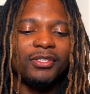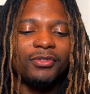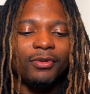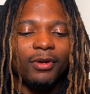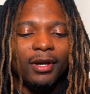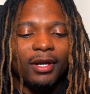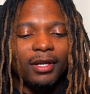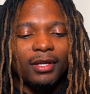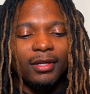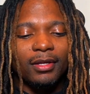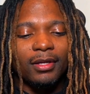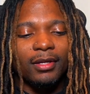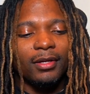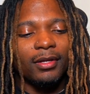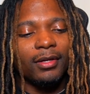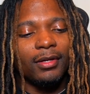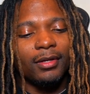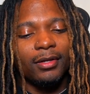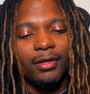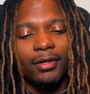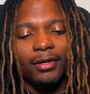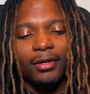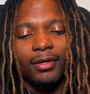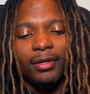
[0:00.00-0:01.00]
right here,
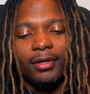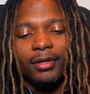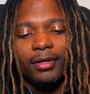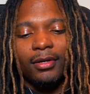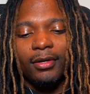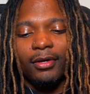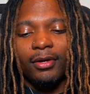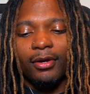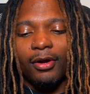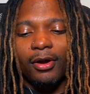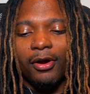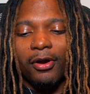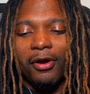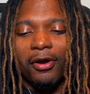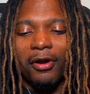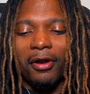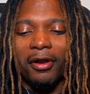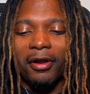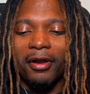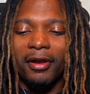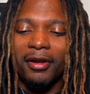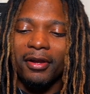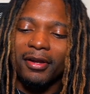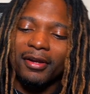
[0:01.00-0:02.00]

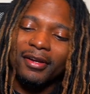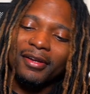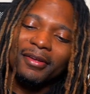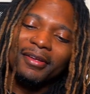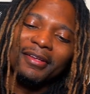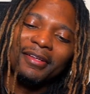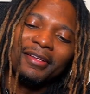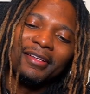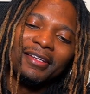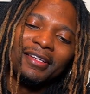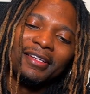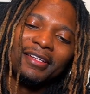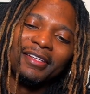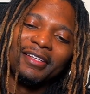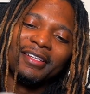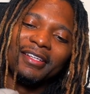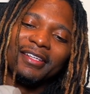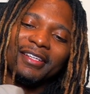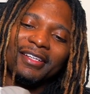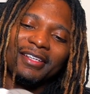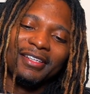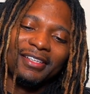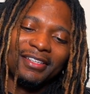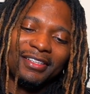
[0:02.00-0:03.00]
hard.
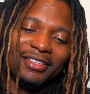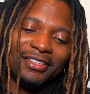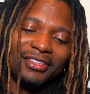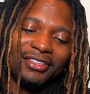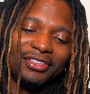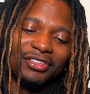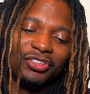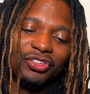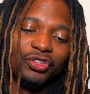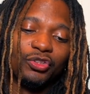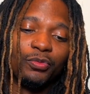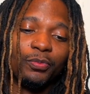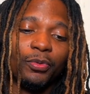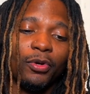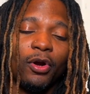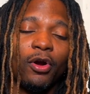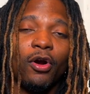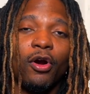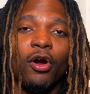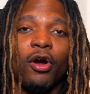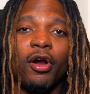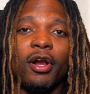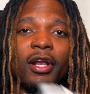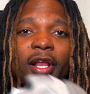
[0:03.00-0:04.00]
Super
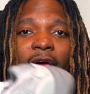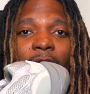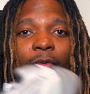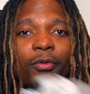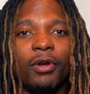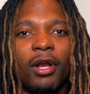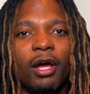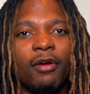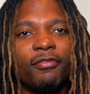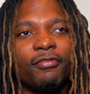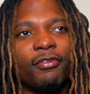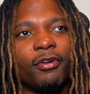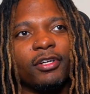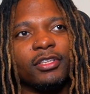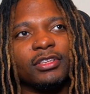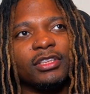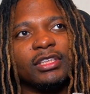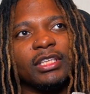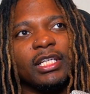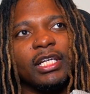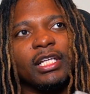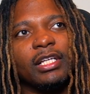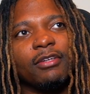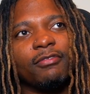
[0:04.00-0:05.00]
hard. Now when I first
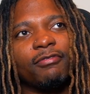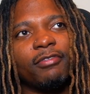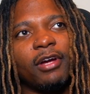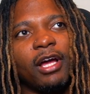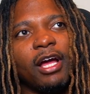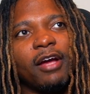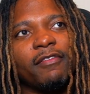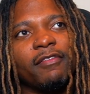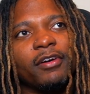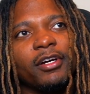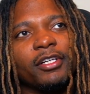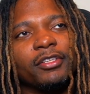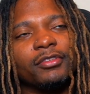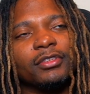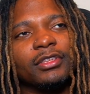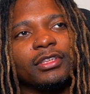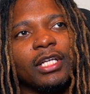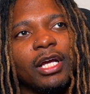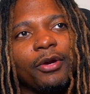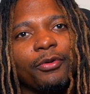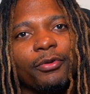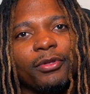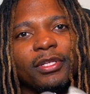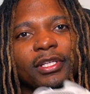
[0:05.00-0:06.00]
seen the 500s,
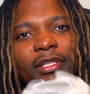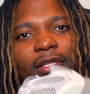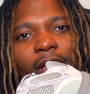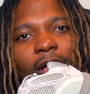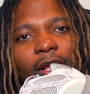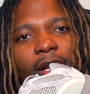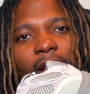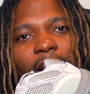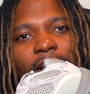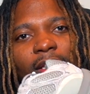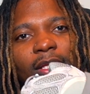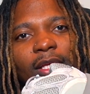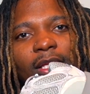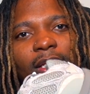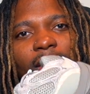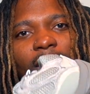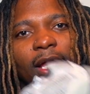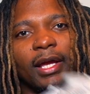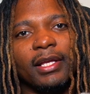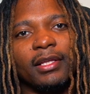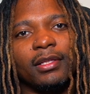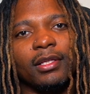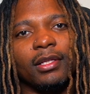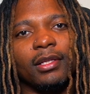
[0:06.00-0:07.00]
I really thought I didn't
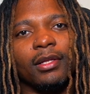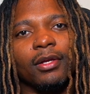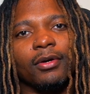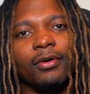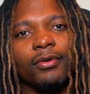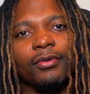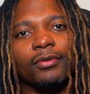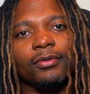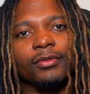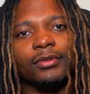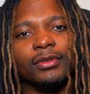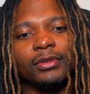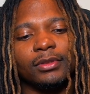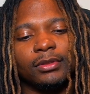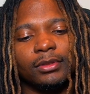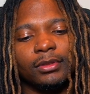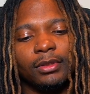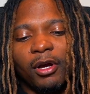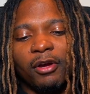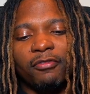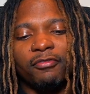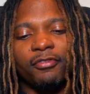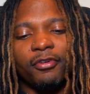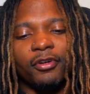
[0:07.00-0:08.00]
like the lows.
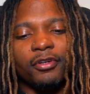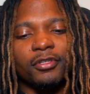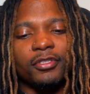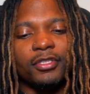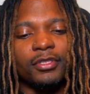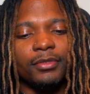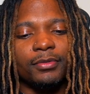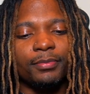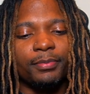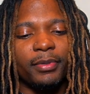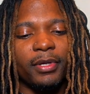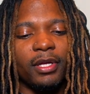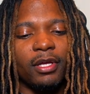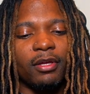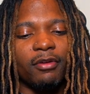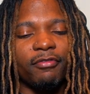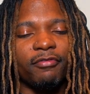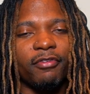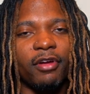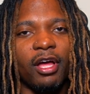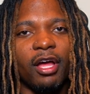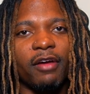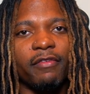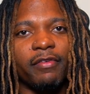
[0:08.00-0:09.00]
My first pair of
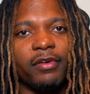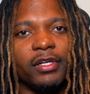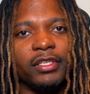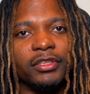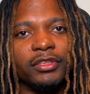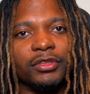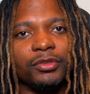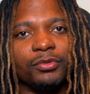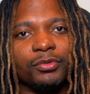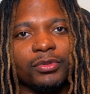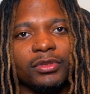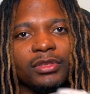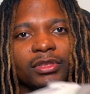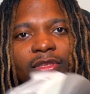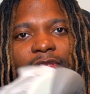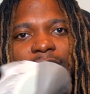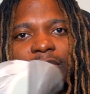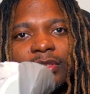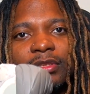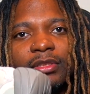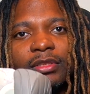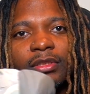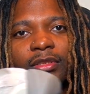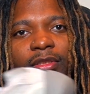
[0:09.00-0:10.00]
500 was
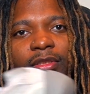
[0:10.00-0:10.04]
the